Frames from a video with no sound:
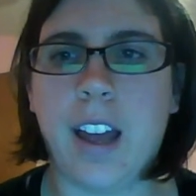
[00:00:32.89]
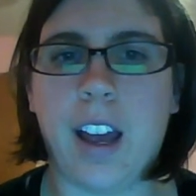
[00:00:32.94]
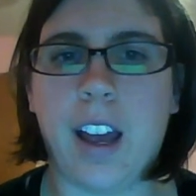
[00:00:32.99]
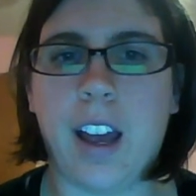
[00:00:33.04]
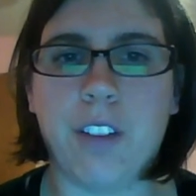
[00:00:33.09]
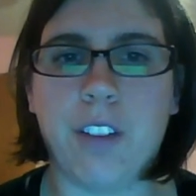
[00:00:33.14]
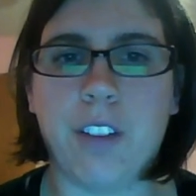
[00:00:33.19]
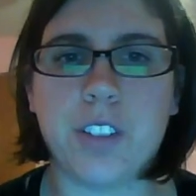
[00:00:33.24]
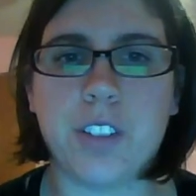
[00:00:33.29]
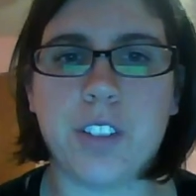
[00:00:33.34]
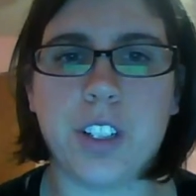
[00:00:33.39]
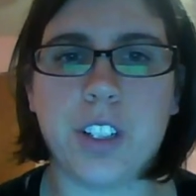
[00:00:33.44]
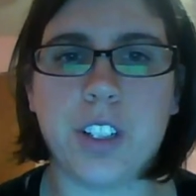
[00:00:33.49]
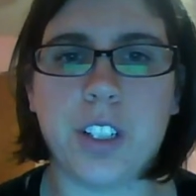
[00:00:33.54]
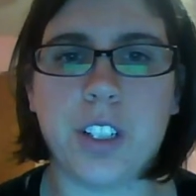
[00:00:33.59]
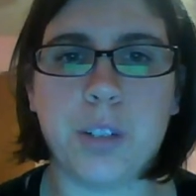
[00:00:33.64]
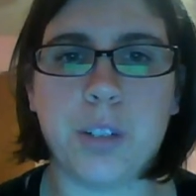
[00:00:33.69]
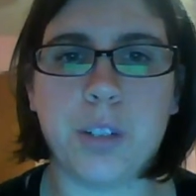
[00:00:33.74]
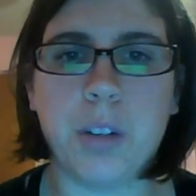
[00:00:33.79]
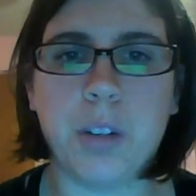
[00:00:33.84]

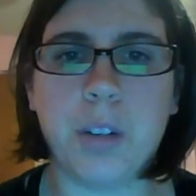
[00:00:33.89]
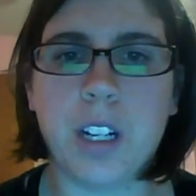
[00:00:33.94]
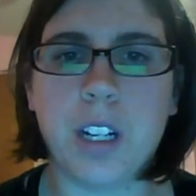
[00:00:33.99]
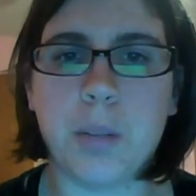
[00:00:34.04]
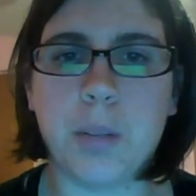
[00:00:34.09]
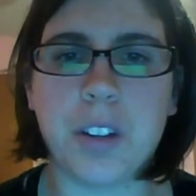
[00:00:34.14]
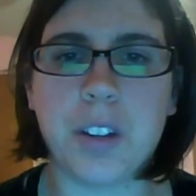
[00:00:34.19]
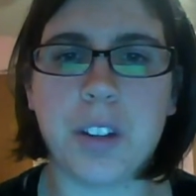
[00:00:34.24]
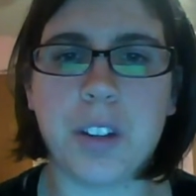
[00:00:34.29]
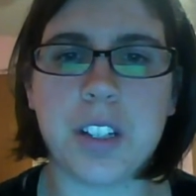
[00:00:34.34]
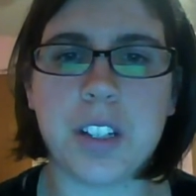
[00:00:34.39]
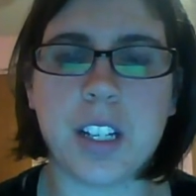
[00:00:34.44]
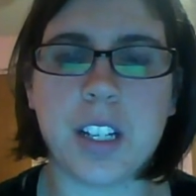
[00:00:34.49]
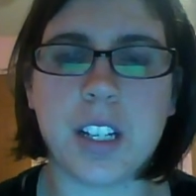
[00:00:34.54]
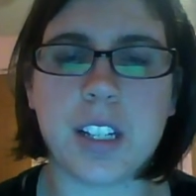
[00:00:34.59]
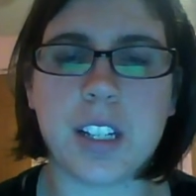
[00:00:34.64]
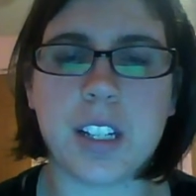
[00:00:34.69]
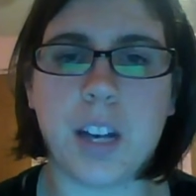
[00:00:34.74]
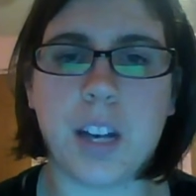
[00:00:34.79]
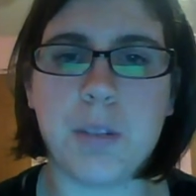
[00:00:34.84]
After reading about the
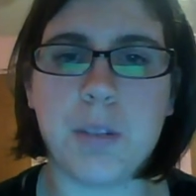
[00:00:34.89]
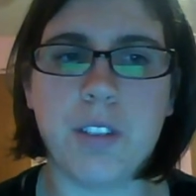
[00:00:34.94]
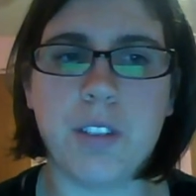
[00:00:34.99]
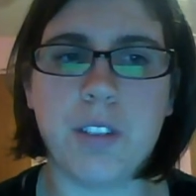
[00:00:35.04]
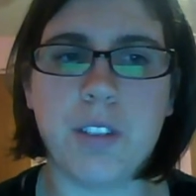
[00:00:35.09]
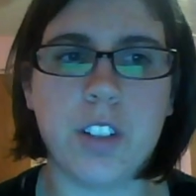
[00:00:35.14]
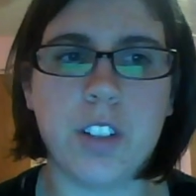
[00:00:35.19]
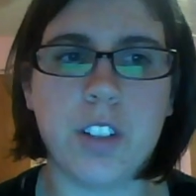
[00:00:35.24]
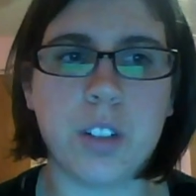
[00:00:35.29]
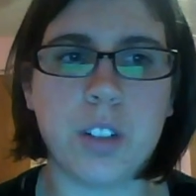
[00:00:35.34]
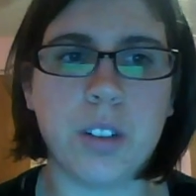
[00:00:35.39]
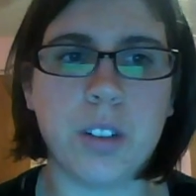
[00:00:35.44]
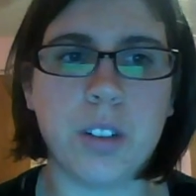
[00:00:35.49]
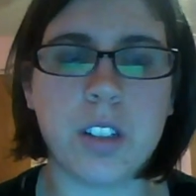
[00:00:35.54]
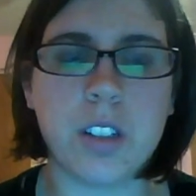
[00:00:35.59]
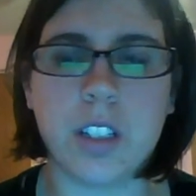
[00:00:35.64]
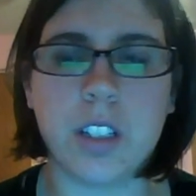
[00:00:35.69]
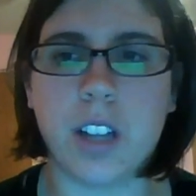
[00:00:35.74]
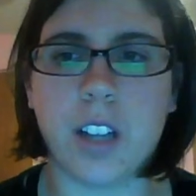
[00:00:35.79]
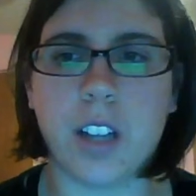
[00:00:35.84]
6 types of
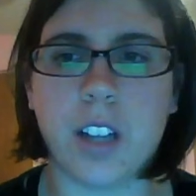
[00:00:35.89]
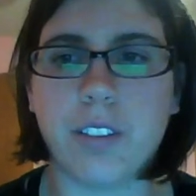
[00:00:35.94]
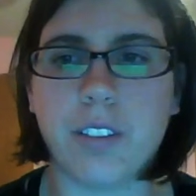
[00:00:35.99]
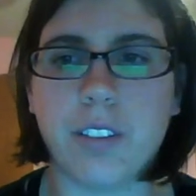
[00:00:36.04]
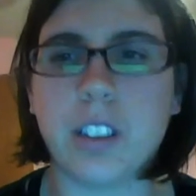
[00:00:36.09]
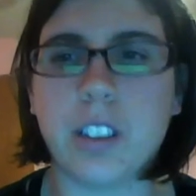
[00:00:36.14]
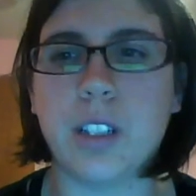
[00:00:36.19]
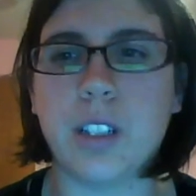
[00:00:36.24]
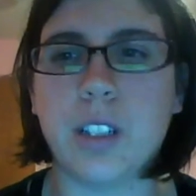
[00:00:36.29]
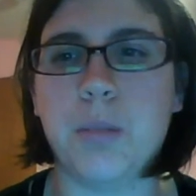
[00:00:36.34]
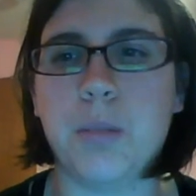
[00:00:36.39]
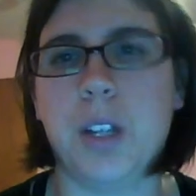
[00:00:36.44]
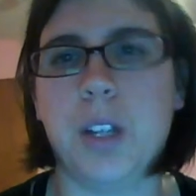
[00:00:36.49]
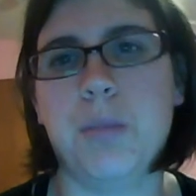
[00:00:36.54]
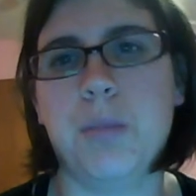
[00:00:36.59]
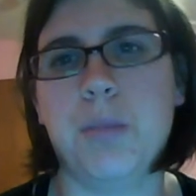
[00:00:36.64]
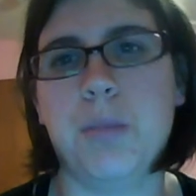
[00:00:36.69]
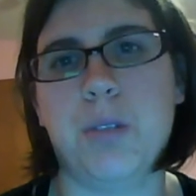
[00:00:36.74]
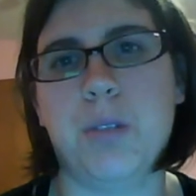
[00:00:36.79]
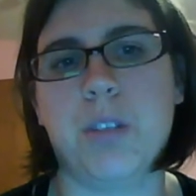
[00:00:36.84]
visuals, it definitely
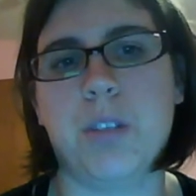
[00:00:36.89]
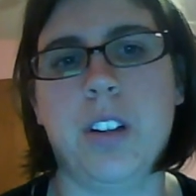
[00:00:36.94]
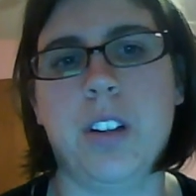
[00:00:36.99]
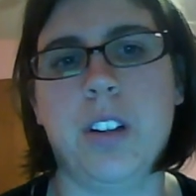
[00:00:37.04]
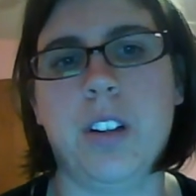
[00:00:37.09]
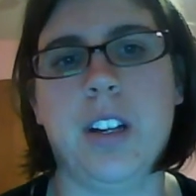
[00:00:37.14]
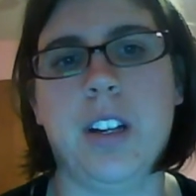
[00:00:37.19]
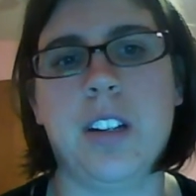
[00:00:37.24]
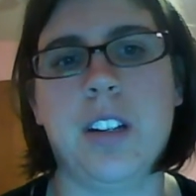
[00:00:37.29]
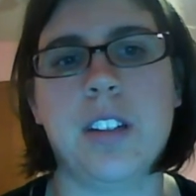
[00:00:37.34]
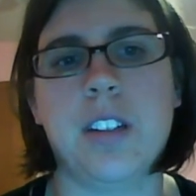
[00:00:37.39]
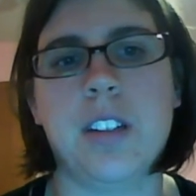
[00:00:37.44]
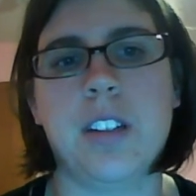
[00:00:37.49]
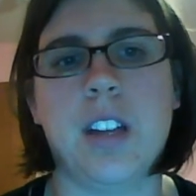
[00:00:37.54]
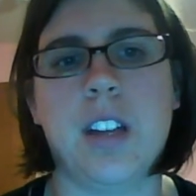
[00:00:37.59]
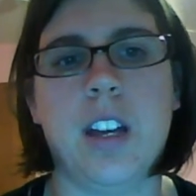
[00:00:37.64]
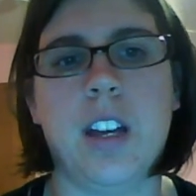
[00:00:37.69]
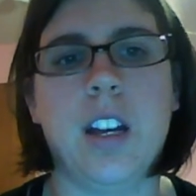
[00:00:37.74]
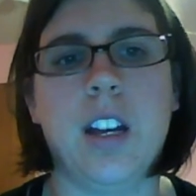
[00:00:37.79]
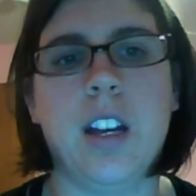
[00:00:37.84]
made me realize
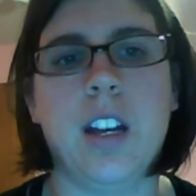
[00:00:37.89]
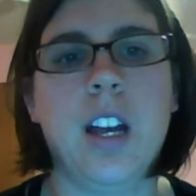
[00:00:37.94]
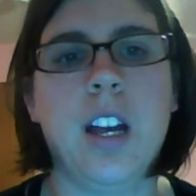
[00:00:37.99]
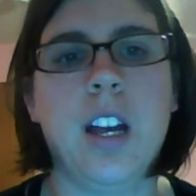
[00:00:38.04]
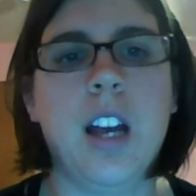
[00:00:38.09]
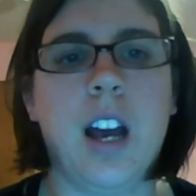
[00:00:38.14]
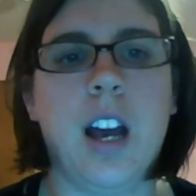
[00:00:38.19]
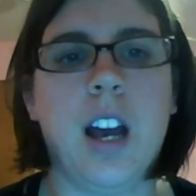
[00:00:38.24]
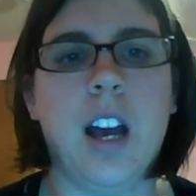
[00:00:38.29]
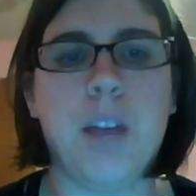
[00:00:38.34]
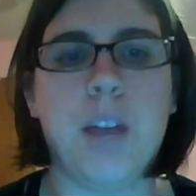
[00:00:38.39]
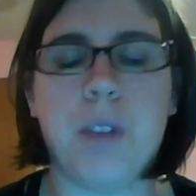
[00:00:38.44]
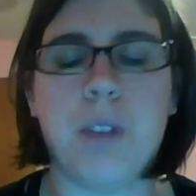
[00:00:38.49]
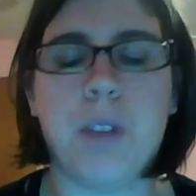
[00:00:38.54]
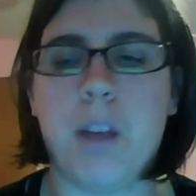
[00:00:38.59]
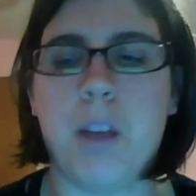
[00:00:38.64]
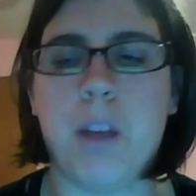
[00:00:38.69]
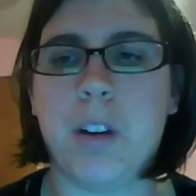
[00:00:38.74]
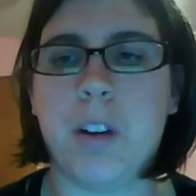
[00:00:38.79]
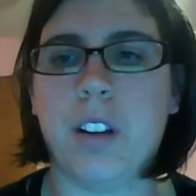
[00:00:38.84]
that I
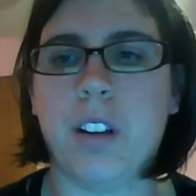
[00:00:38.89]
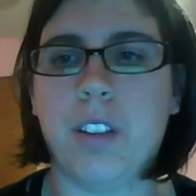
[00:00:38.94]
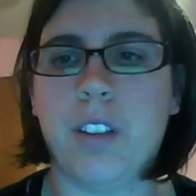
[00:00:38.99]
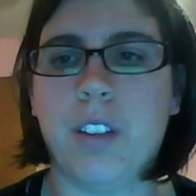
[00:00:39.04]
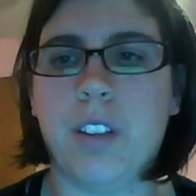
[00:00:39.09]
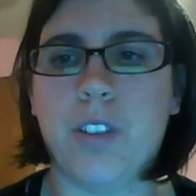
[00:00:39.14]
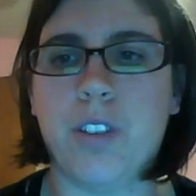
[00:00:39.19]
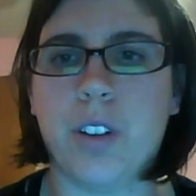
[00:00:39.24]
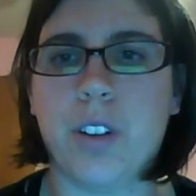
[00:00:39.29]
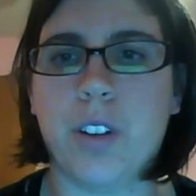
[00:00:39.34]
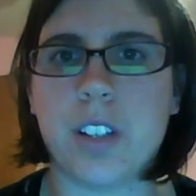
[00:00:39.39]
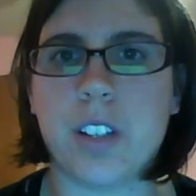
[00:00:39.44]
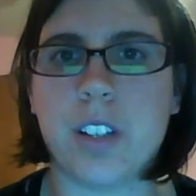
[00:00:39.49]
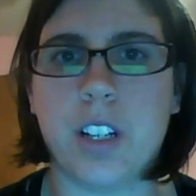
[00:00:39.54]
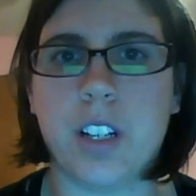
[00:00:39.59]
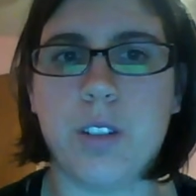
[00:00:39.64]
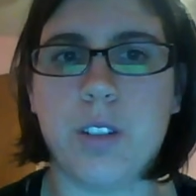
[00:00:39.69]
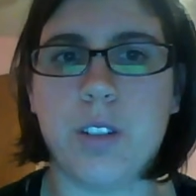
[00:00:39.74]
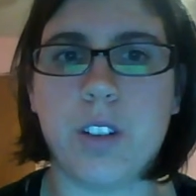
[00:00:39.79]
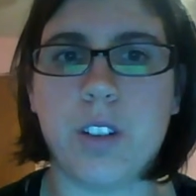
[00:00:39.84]
primarily focus
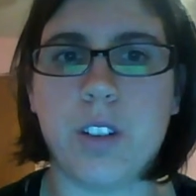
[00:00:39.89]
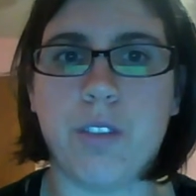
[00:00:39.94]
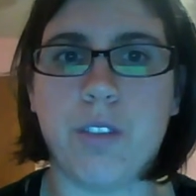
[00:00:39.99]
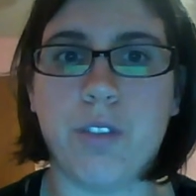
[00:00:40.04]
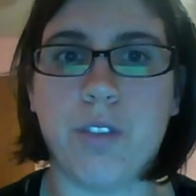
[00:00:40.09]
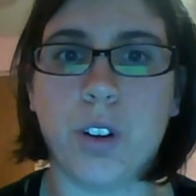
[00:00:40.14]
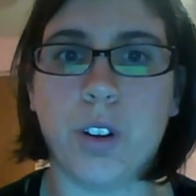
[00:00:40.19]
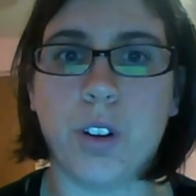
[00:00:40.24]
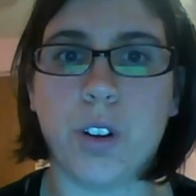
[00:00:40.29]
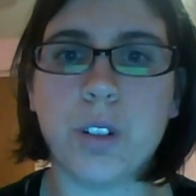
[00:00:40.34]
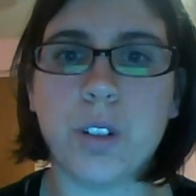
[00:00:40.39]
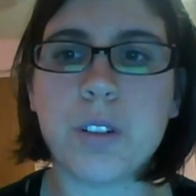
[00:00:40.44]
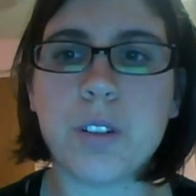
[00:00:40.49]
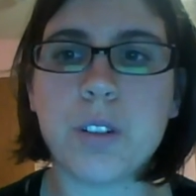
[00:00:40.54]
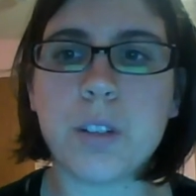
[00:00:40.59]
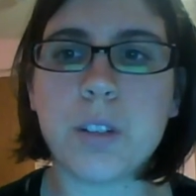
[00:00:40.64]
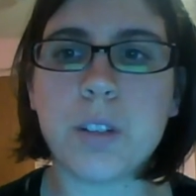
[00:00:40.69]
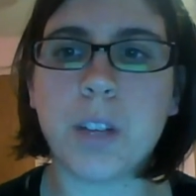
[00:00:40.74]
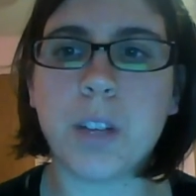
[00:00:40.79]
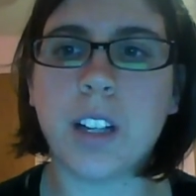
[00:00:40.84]
on using
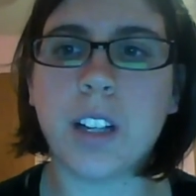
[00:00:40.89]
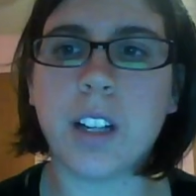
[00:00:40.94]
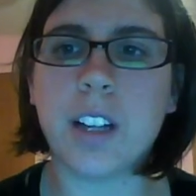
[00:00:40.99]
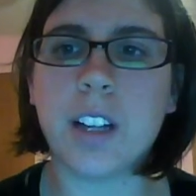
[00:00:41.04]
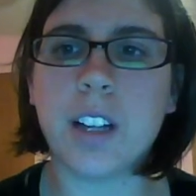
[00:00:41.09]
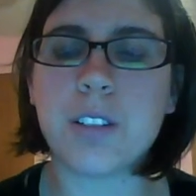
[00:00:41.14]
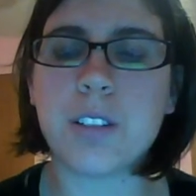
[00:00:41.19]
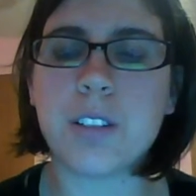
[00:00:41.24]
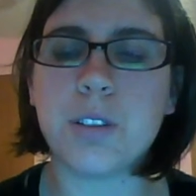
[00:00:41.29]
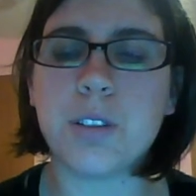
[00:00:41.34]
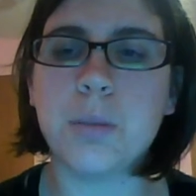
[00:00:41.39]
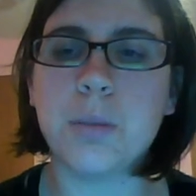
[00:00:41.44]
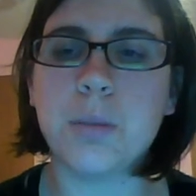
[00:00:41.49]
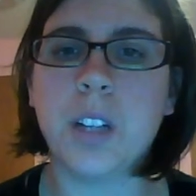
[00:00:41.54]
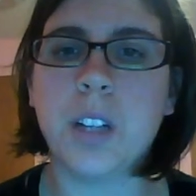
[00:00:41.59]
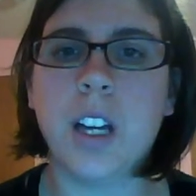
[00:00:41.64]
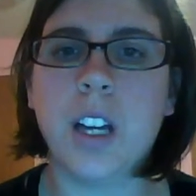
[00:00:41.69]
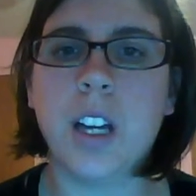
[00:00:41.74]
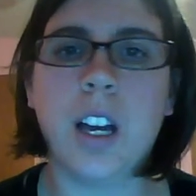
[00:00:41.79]
photos in my classroom.